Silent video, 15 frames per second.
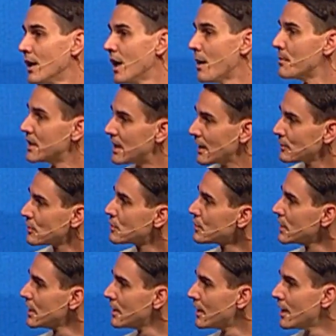I'm going to count to
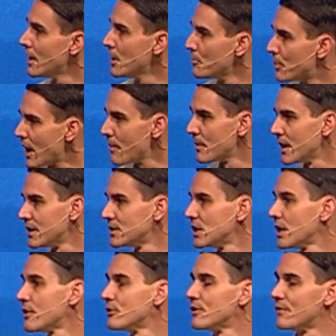three, pop my hands
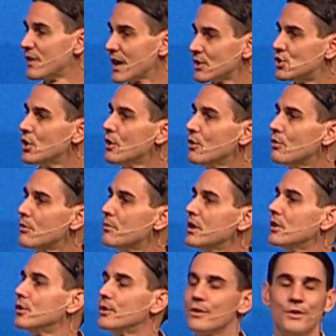together, and if that's you, you want to be
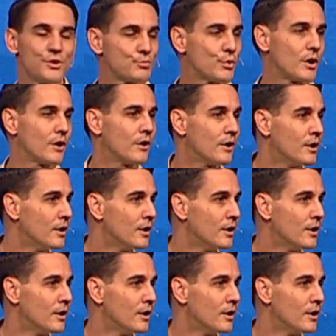included in this prayer.